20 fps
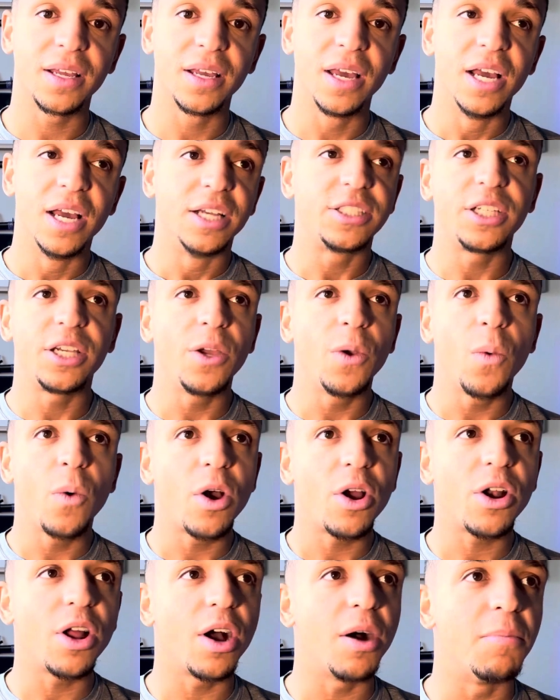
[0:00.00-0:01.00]
See, you
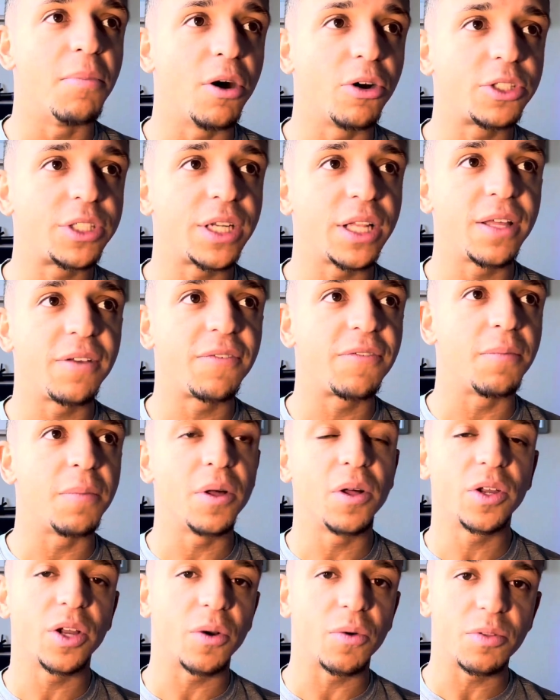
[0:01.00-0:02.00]
weren't emotionally
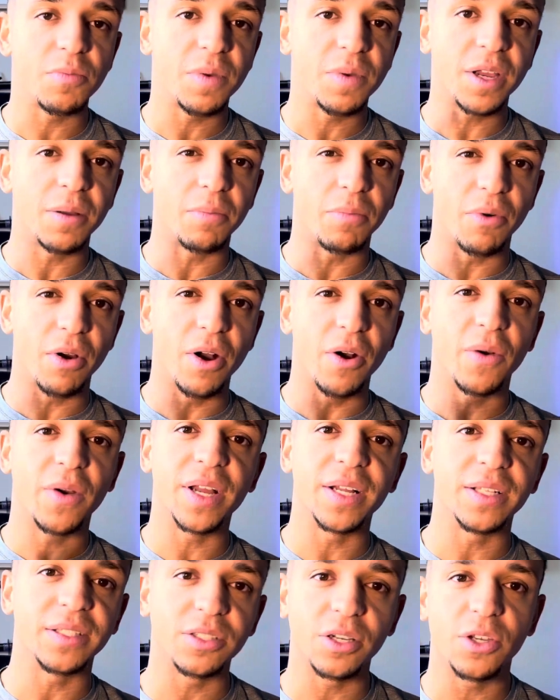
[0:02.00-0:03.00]
familiar with being broke
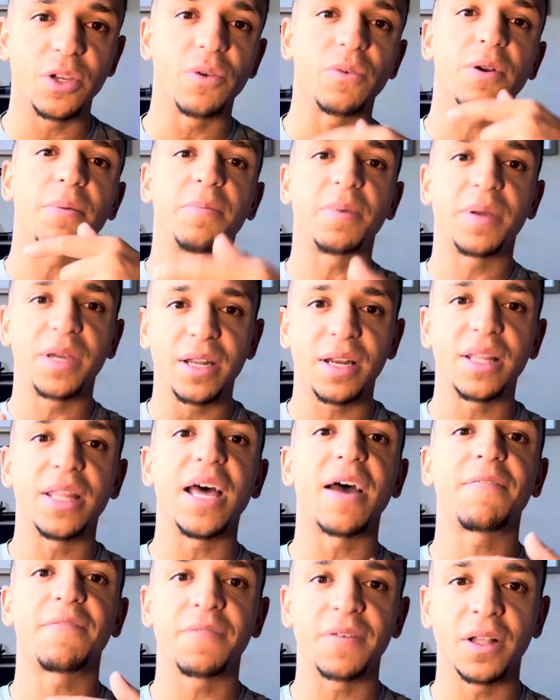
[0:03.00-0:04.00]
until you repeated
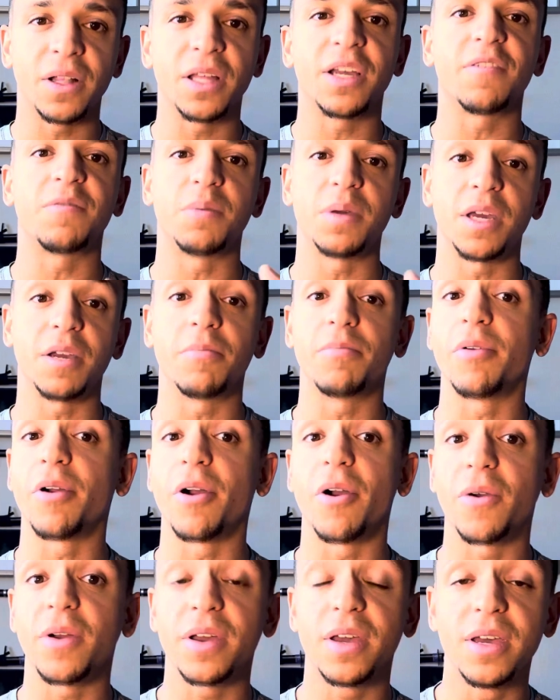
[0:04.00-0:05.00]
that feeling of being
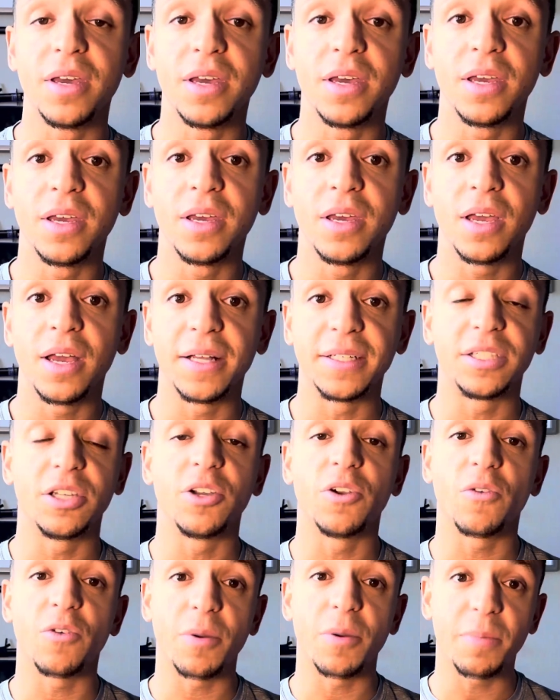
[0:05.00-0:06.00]
broke. And so
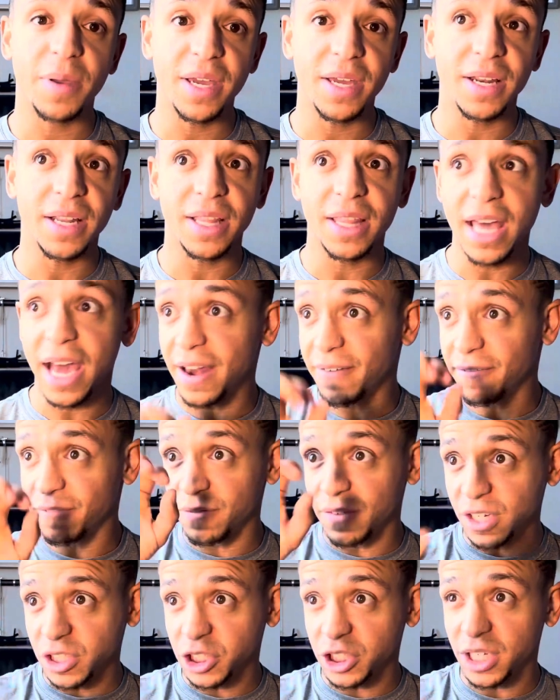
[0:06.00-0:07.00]
you repeated that
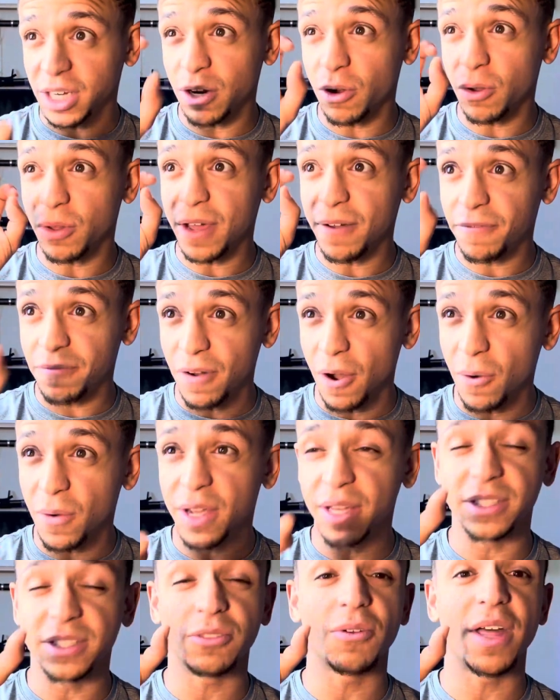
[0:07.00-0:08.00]
vision or that
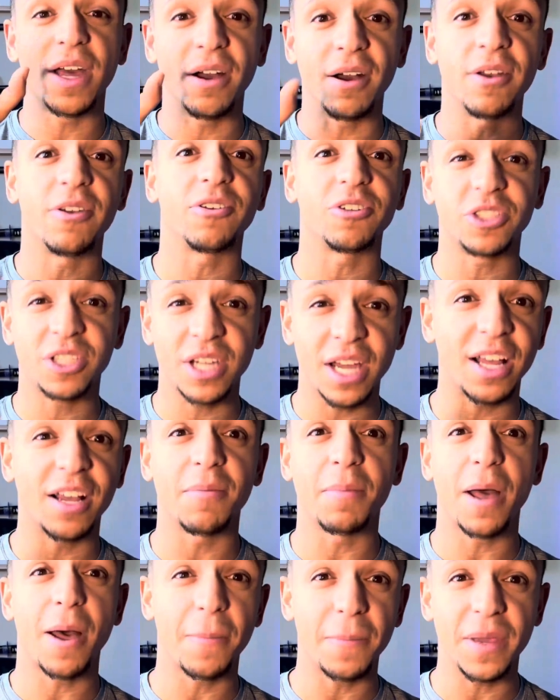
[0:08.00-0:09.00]
focus or that understanding
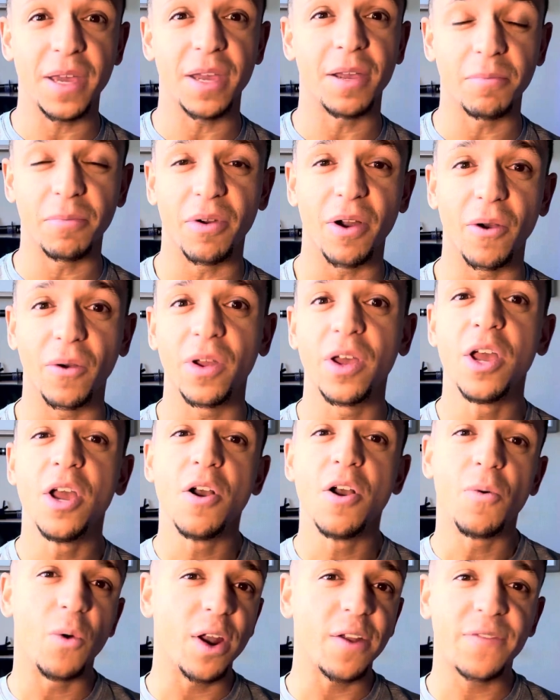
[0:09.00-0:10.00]
about being broke.
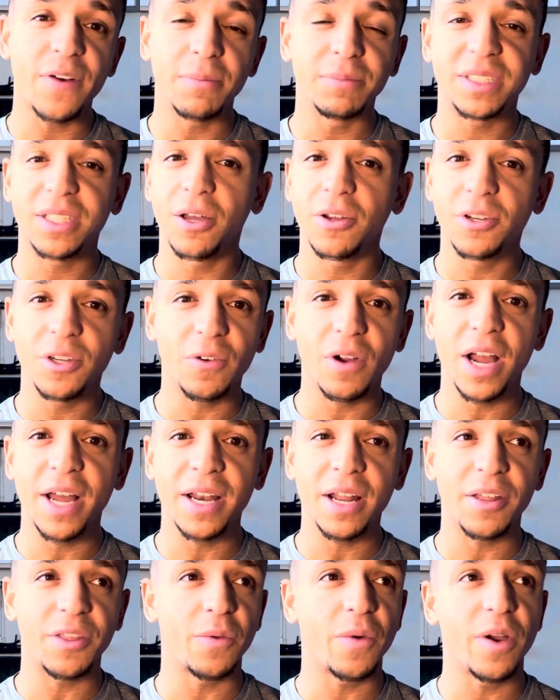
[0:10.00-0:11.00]
What if I'm telling you right
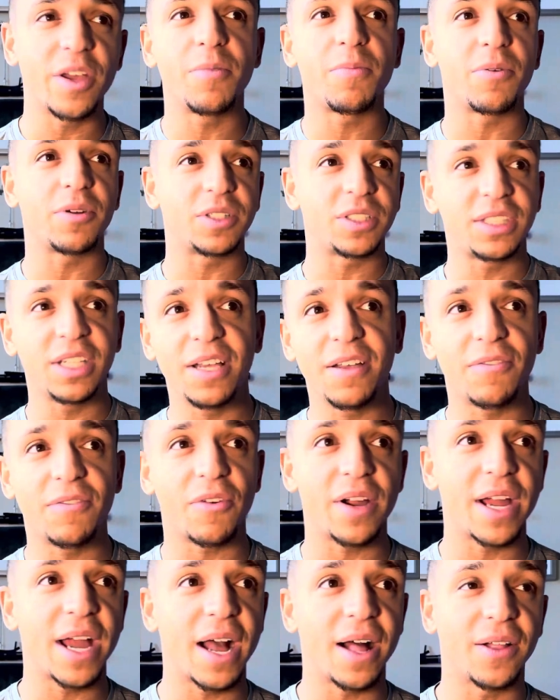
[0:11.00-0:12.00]
now, the way you perceive
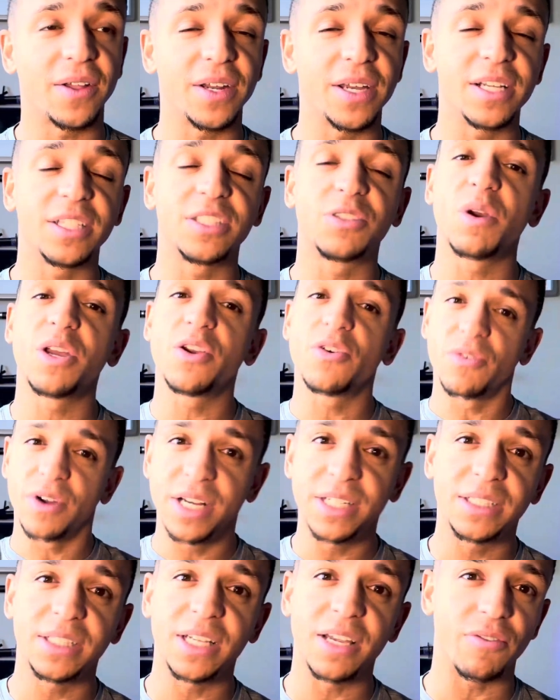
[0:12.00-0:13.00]
reality is the way you
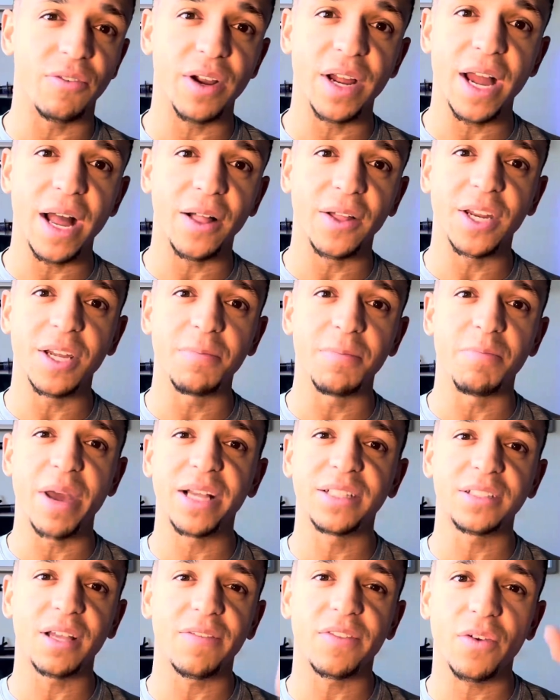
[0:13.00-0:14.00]
receive reality
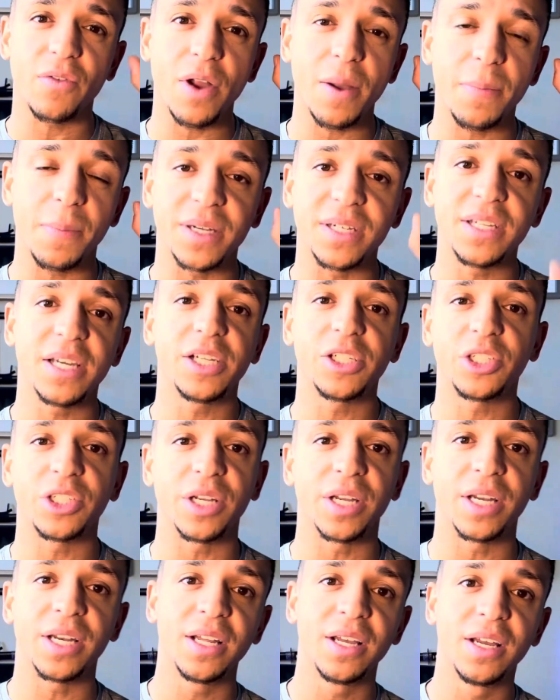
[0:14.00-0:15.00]
based off the
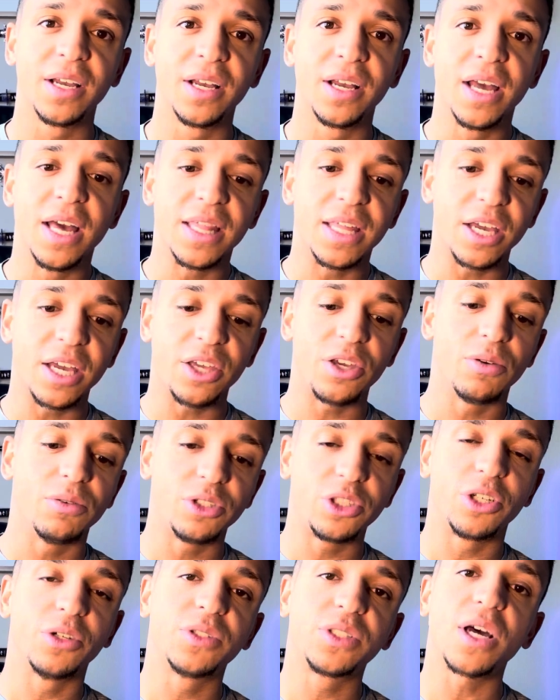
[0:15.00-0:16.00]
repetition that you
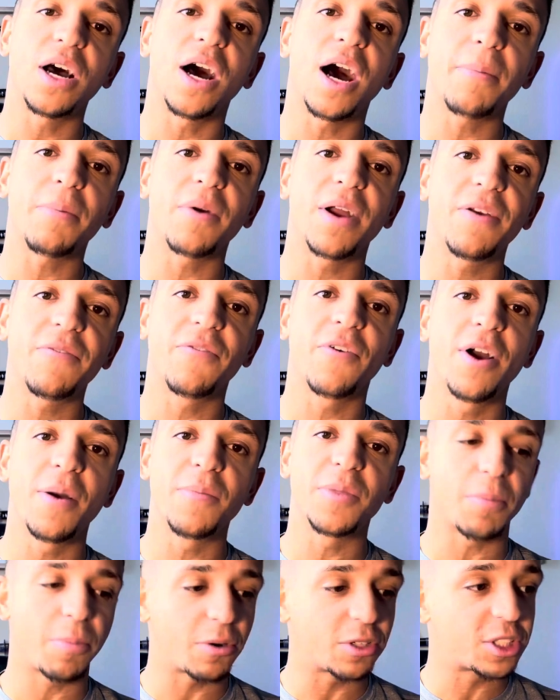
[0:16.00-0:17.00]
choose to operate
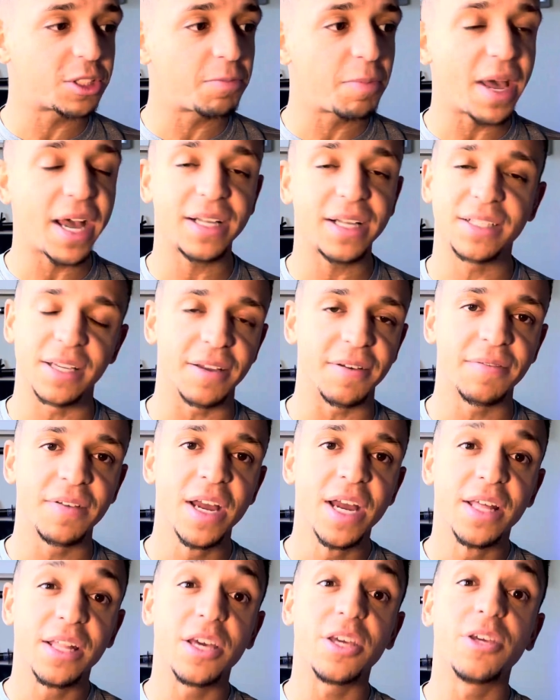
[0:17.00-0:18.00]
from, the perspective
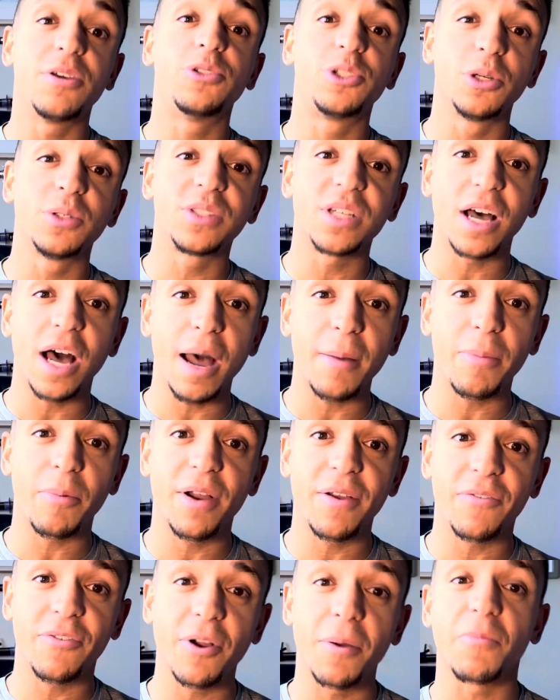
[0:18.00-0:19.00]
that you choose to
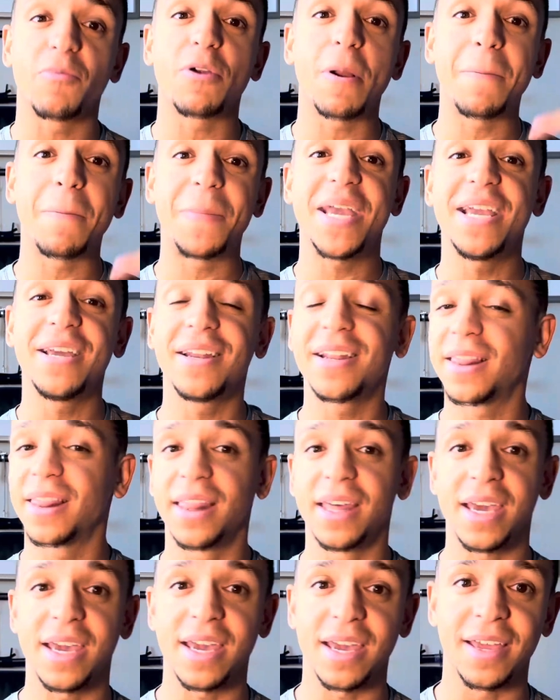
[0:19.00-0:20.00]
operate from
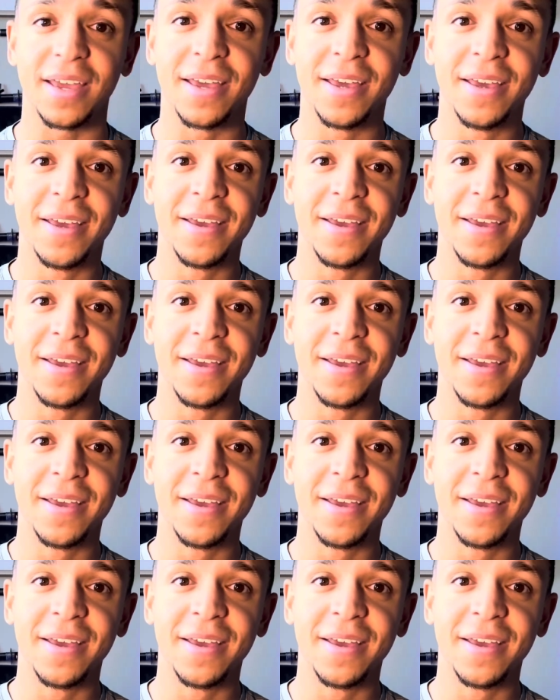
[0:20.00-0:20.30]
repeatedly.